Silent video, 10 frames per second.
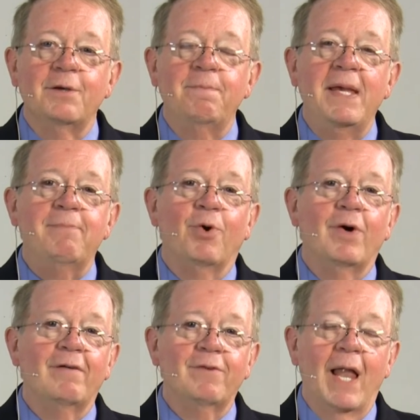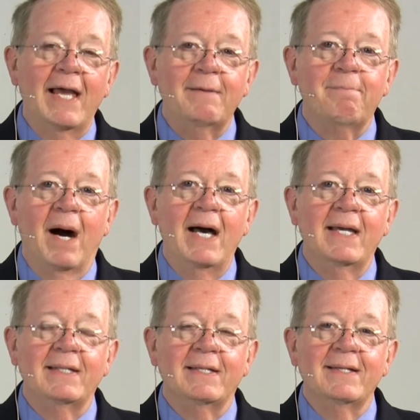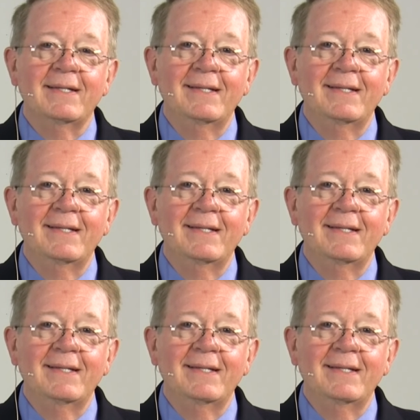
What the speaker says: to people of like mind,